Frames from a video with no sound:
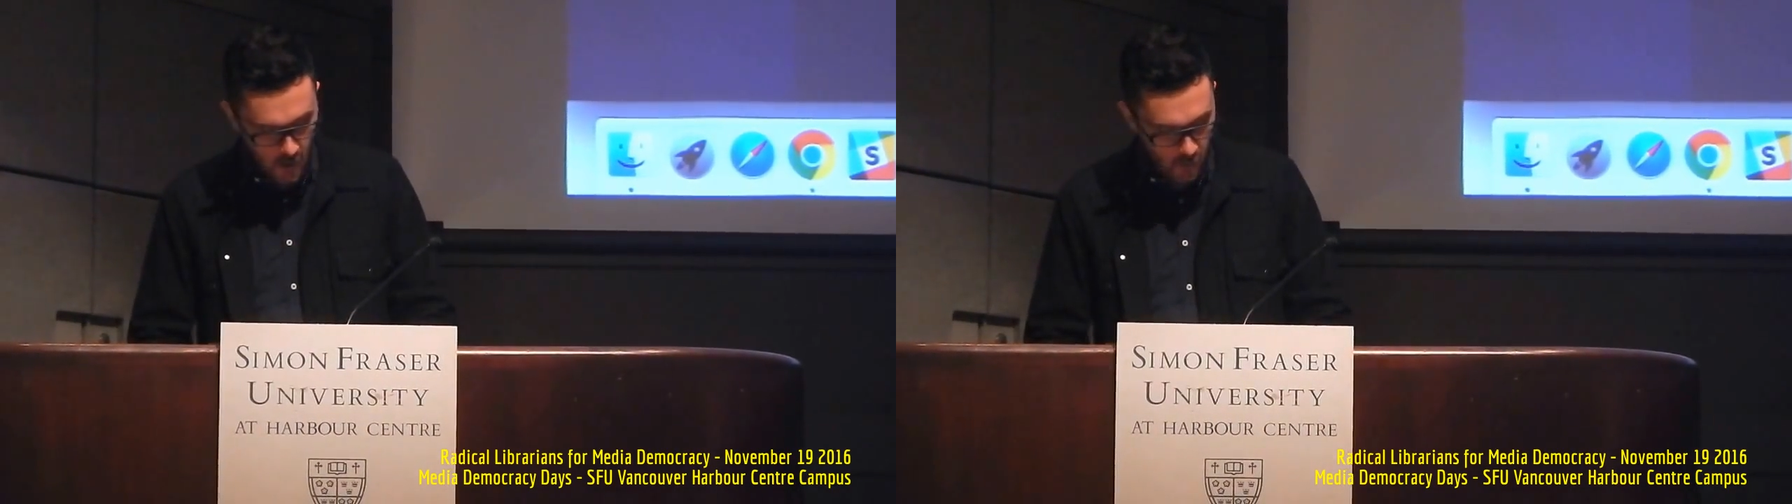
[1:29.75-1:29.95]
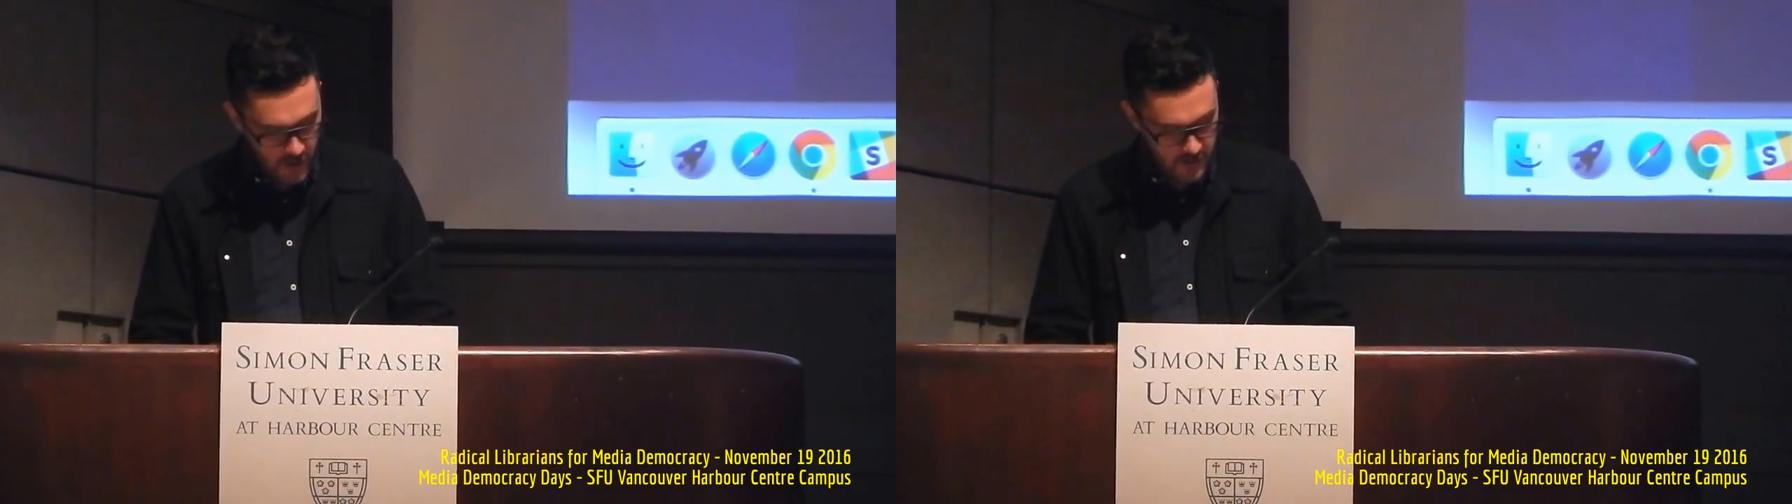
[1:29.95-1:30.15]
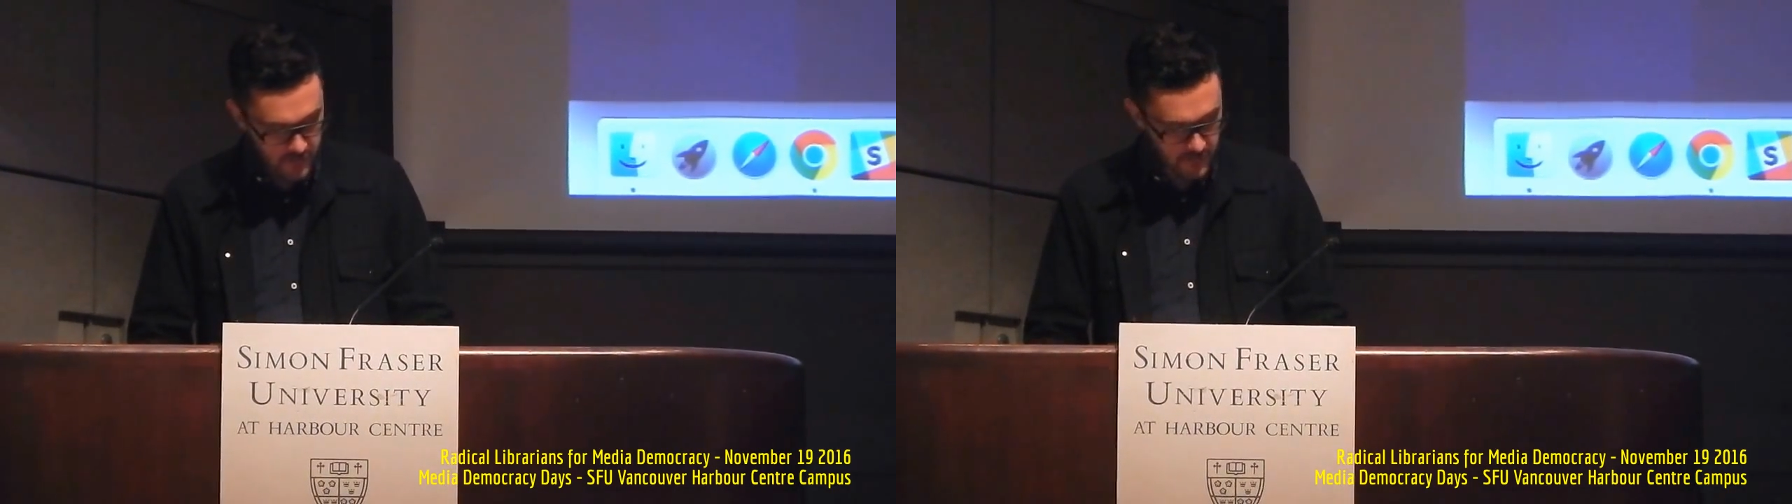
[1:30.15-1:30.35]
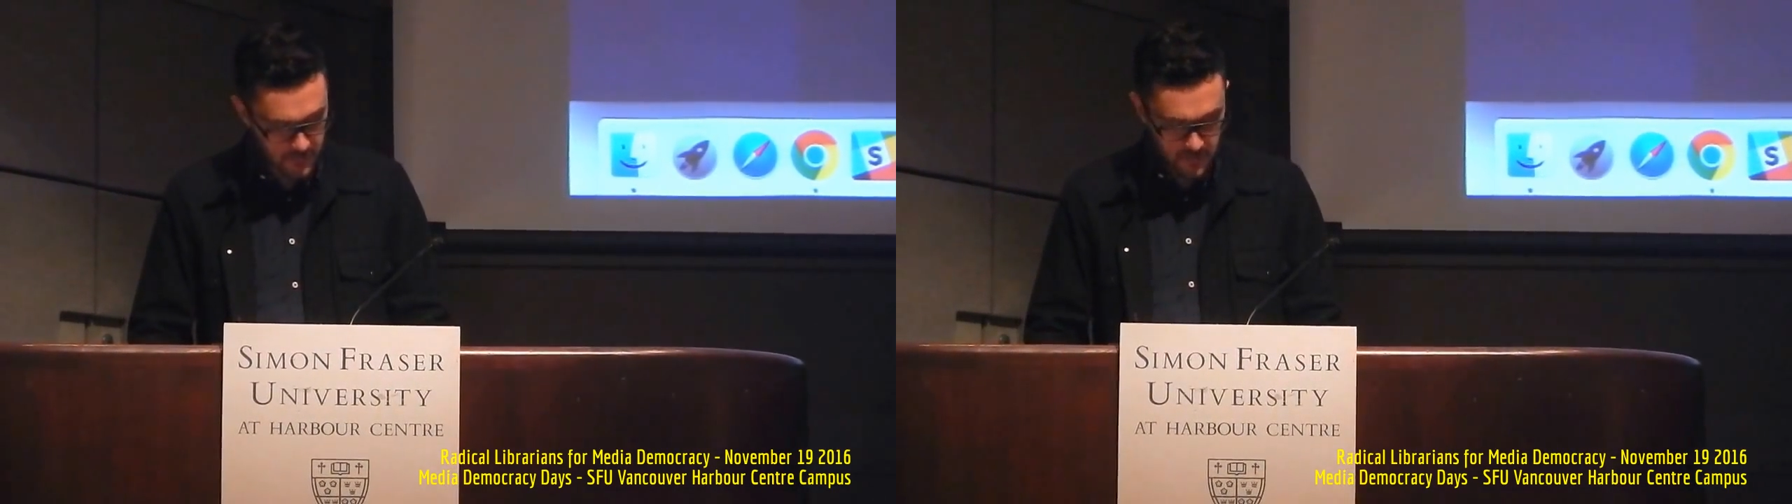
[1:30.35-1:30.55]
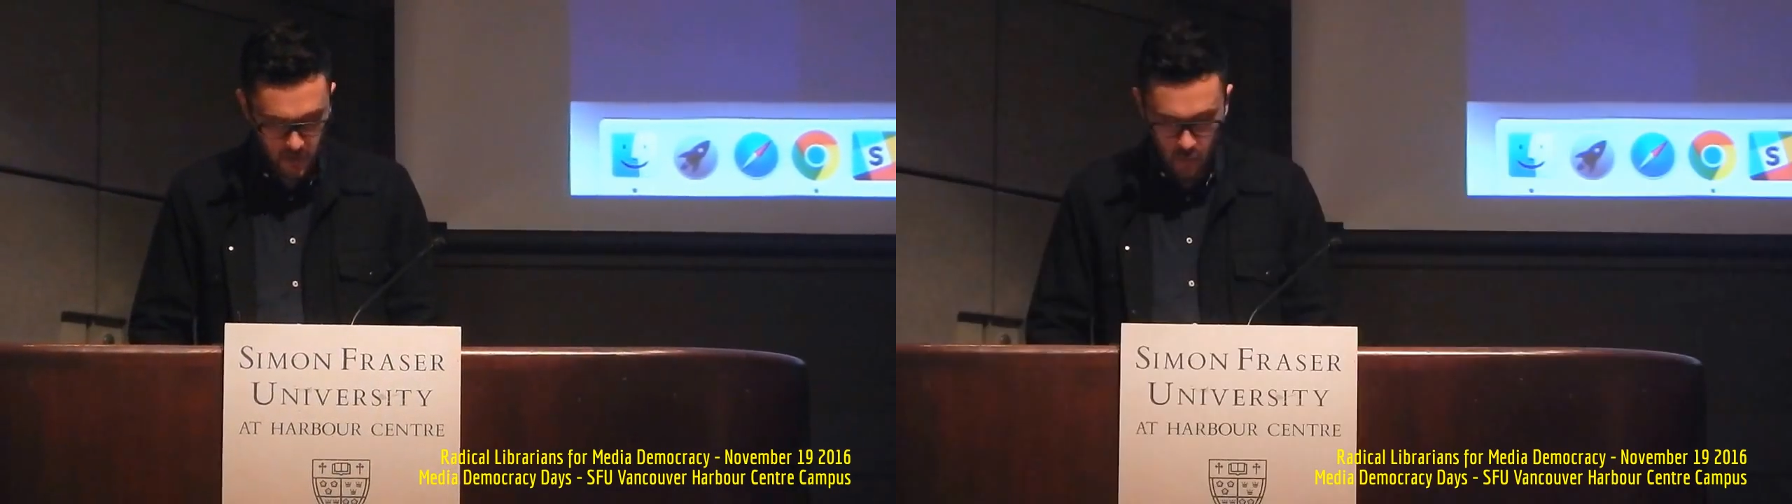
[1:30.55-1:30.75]
Okay.
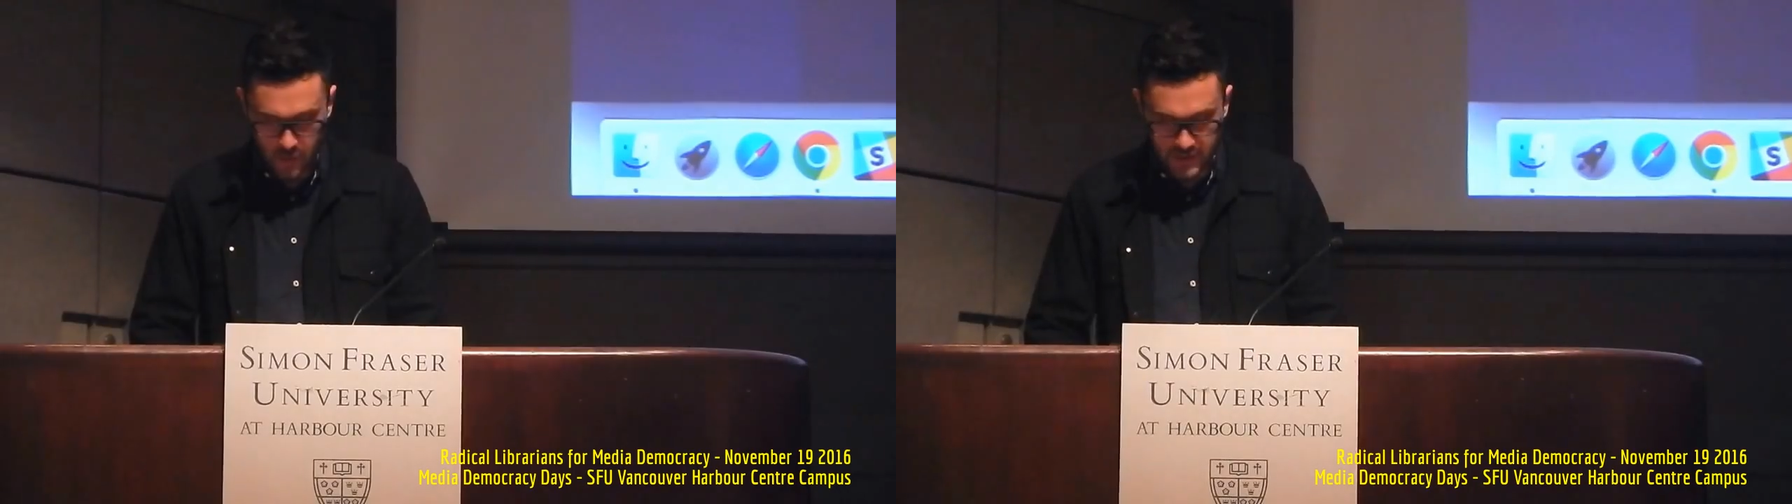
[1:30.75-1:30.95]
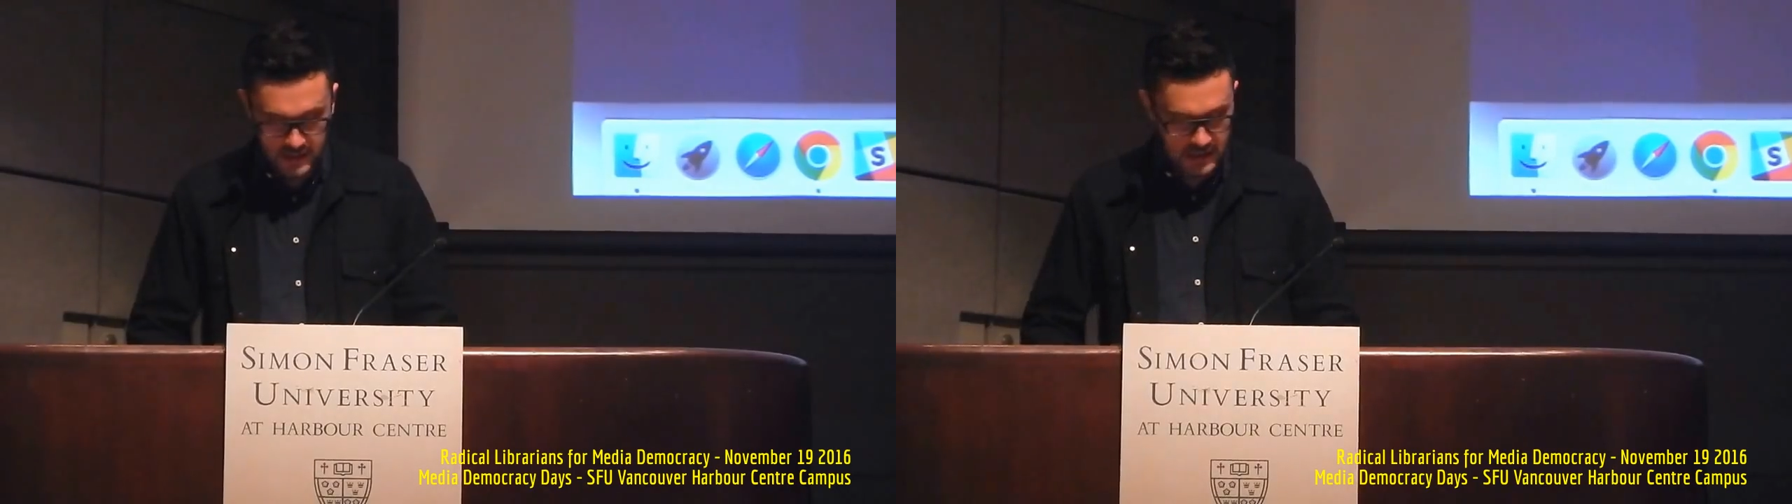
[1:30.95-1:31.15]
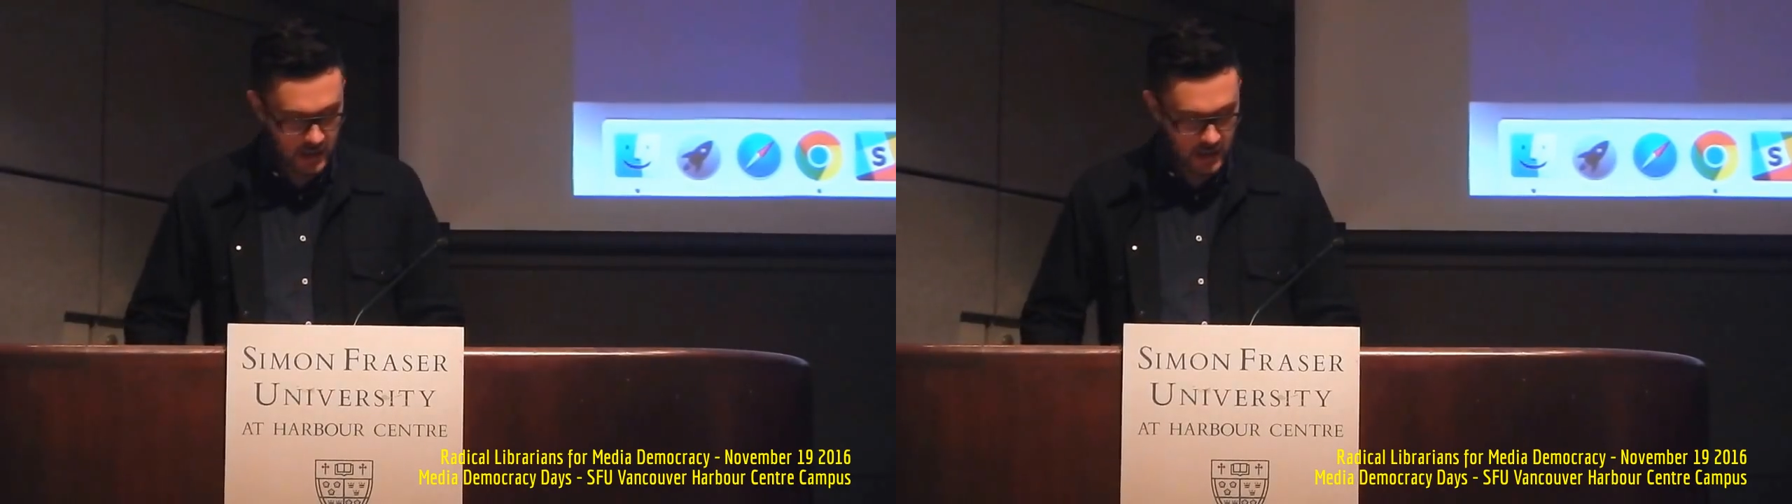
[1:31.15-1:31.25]
Well then,